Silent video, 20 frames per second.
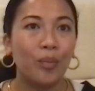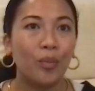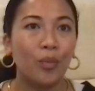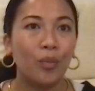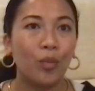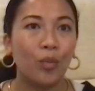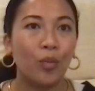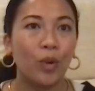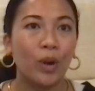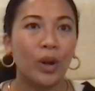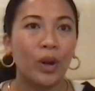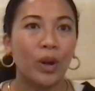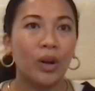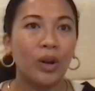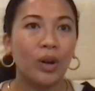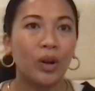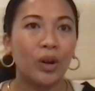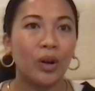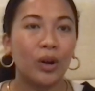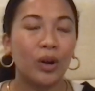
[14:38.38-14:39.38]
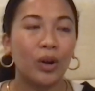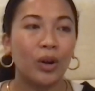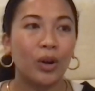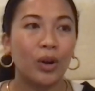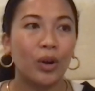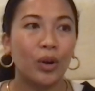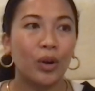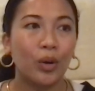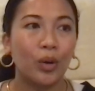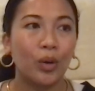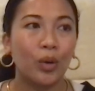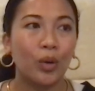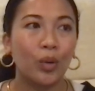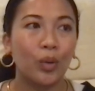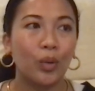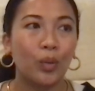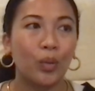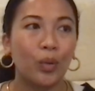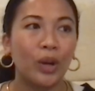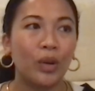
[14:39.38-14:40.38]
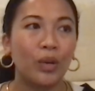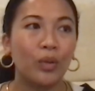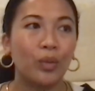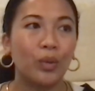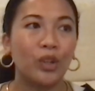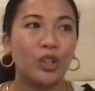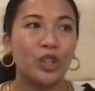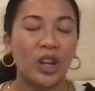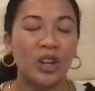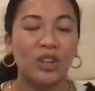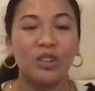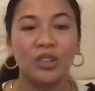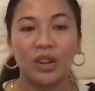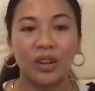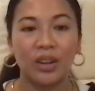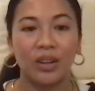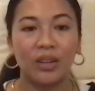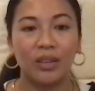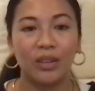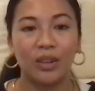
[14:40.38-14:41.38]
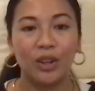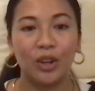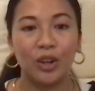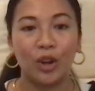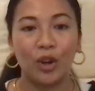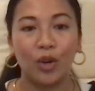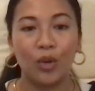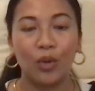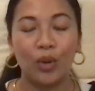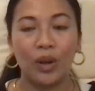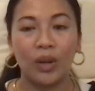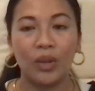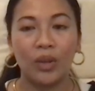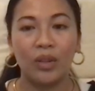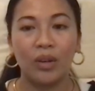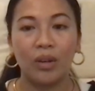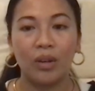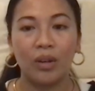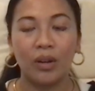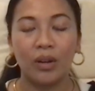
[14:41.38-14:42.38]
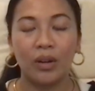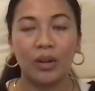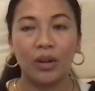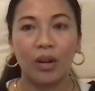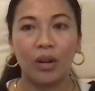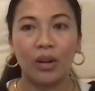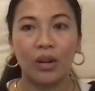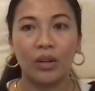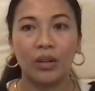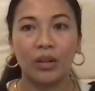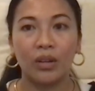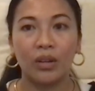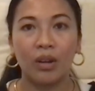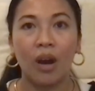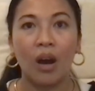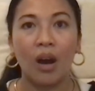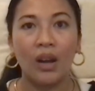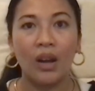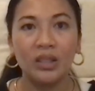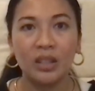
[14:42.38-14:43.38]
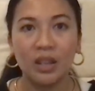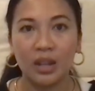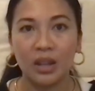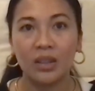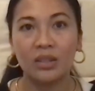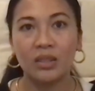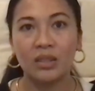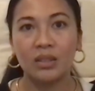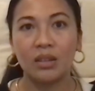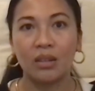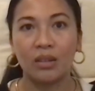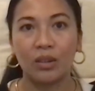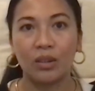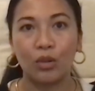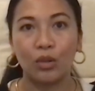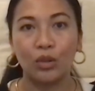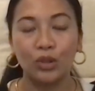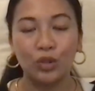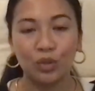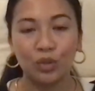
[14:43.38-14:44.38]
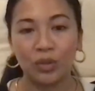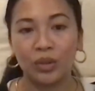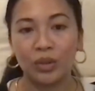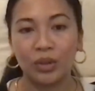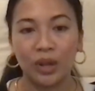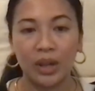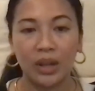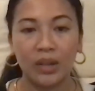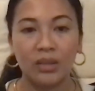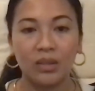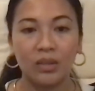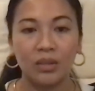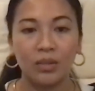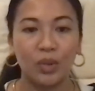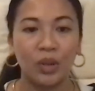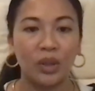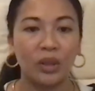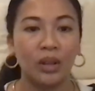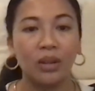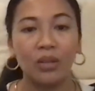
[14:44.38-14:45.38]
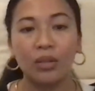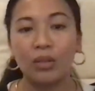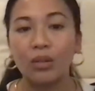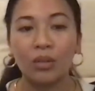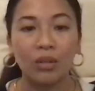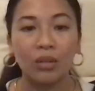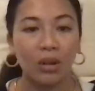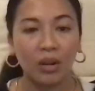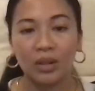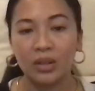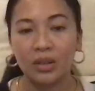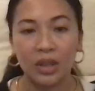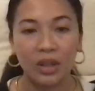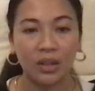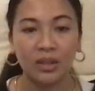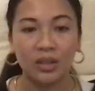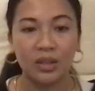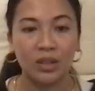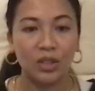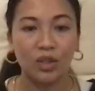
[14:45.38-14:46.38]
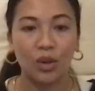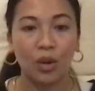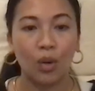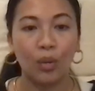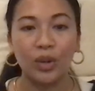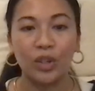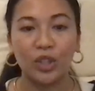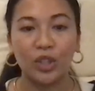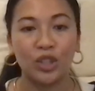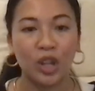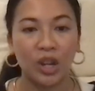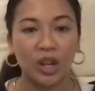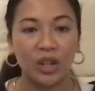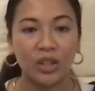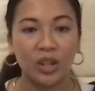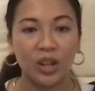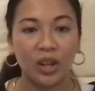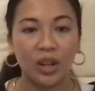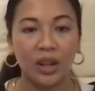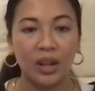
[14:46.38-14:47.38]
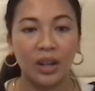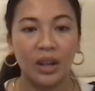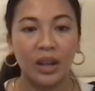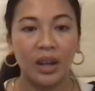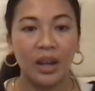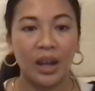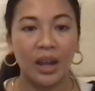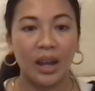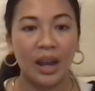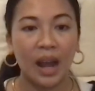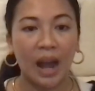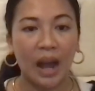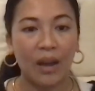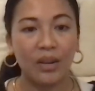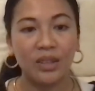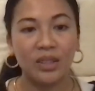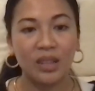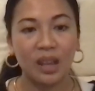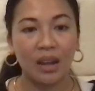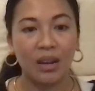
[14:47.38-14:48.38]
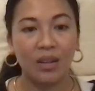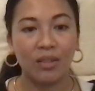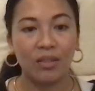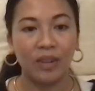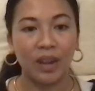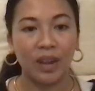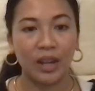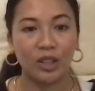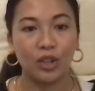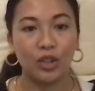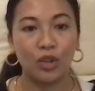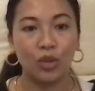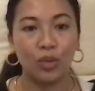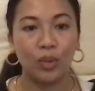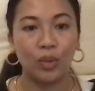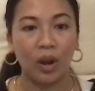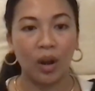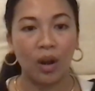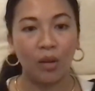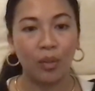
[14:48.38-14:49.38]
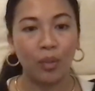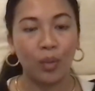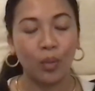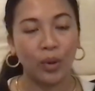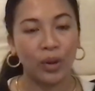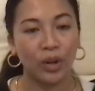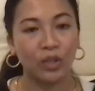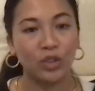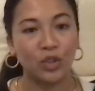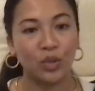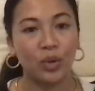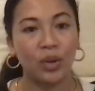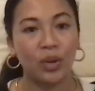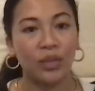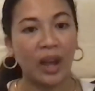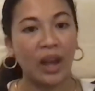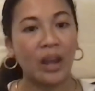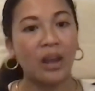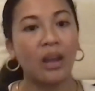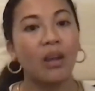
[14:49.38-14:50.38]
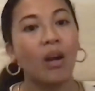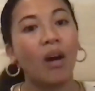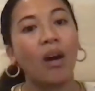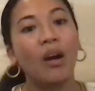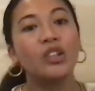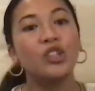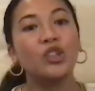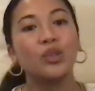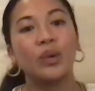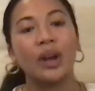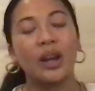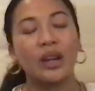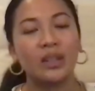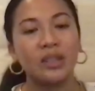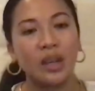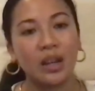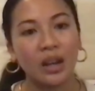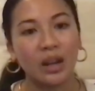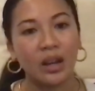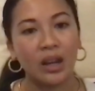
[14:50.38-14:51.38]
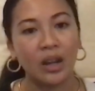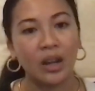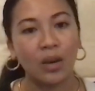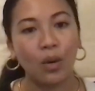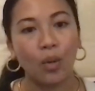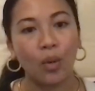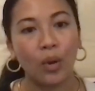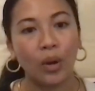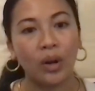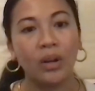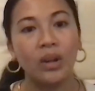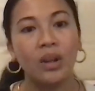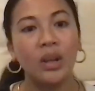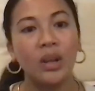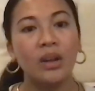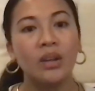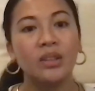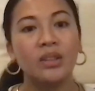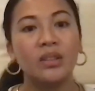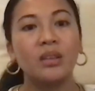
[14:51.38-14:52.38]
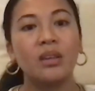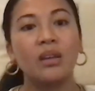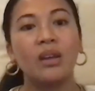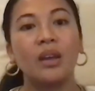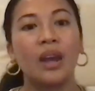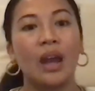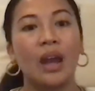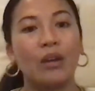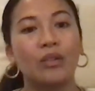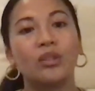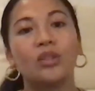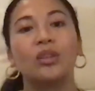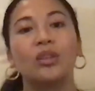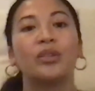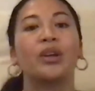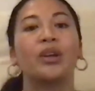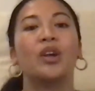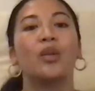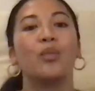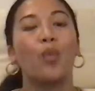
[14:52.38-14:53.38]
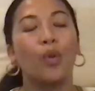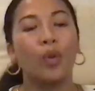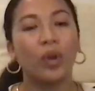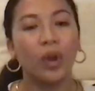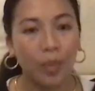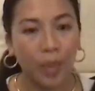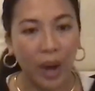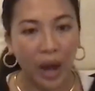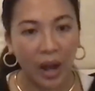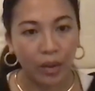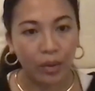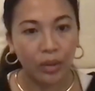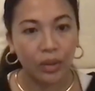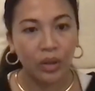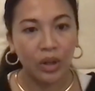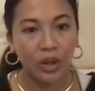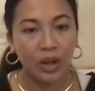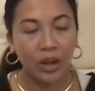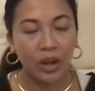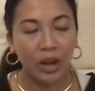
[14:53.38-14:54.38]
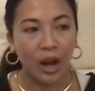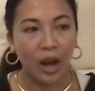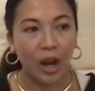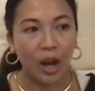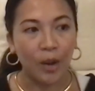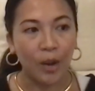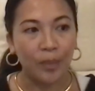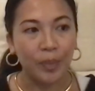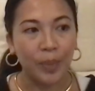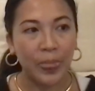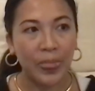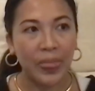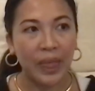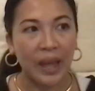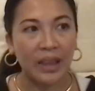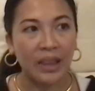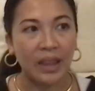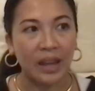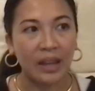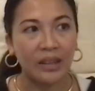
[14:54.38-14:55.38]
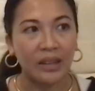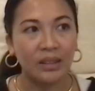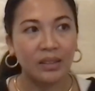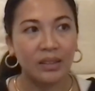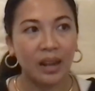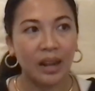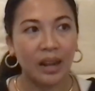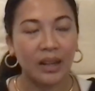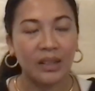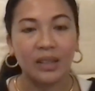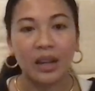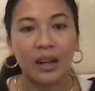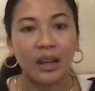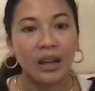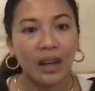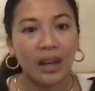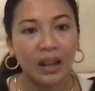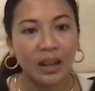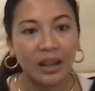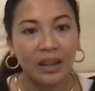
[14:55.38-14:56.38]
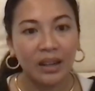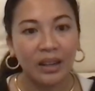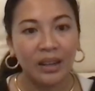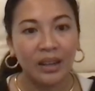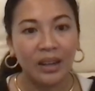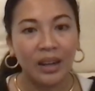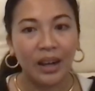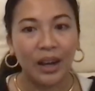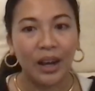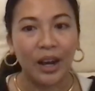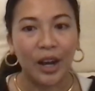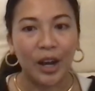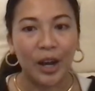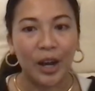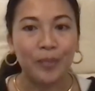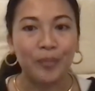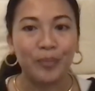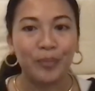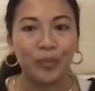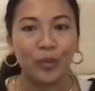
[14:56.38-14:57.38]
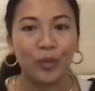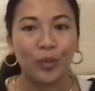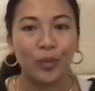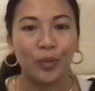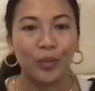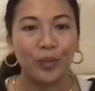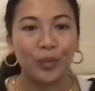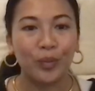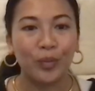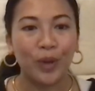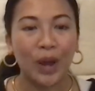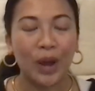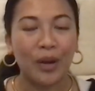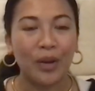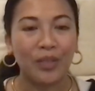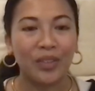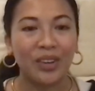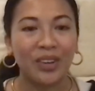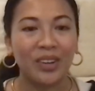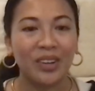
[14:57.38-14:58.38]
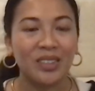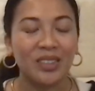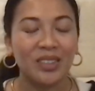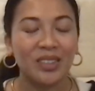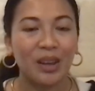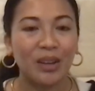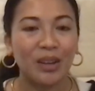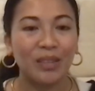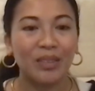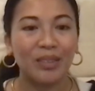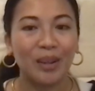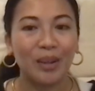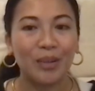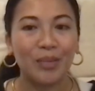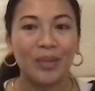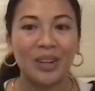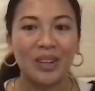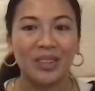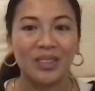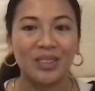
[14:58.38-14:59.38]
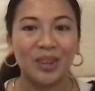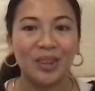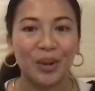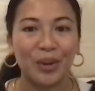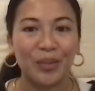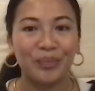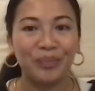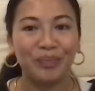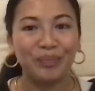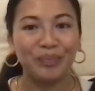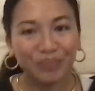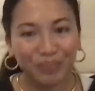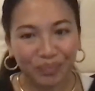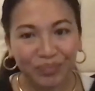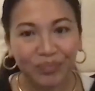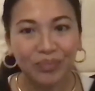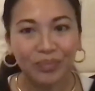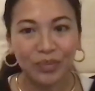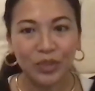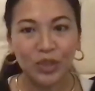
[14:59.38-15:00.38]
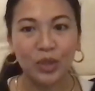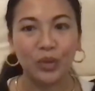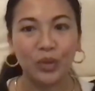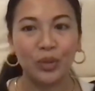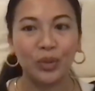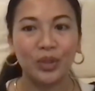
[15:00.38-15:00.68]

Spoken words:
we're changing, you know, our context, our cultural and political context is always changing. And how does that affect who we are when we're sort of hanging on to an identity or seeking out learning more about that identity. However it is that means, you know, to